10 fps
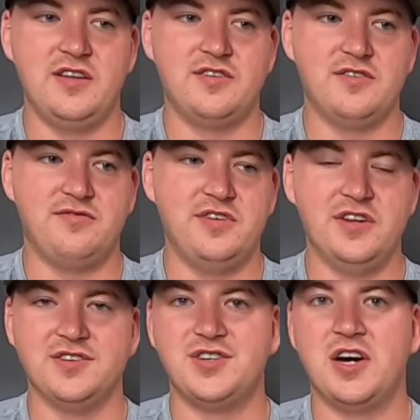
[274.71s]
to
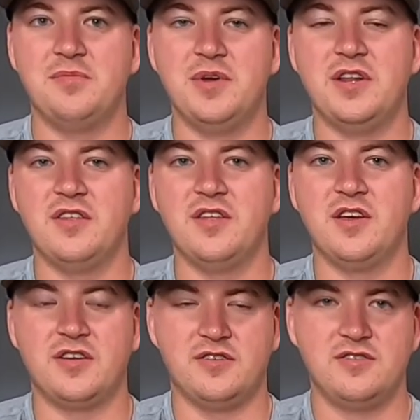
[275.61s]
finish up
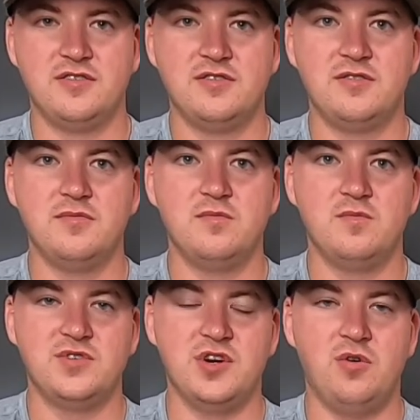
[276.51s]
anything,
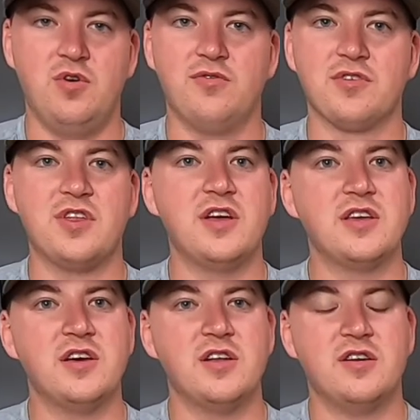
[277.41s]
don't overthink
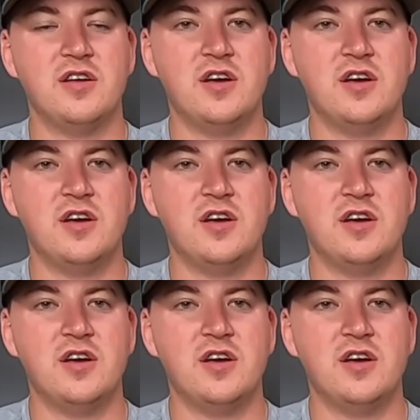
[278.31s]
it.